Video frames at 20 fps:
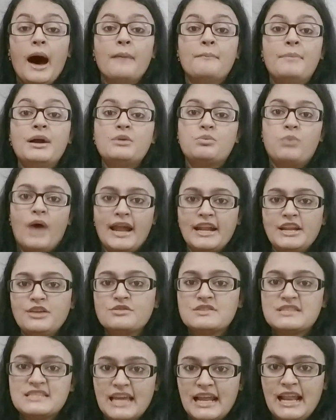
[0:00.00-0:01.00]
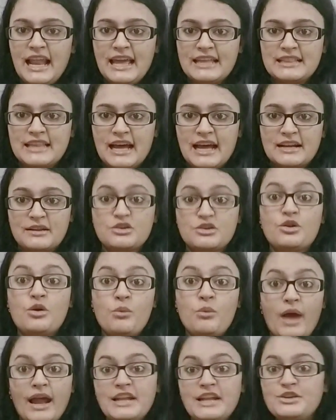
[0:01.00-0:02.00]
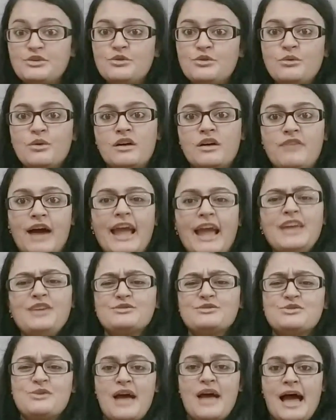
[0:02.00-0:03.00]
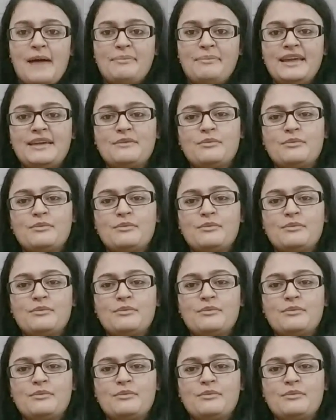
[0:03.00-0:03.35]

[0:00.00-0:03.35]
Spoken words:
But why do you say like that? Why are you so happy?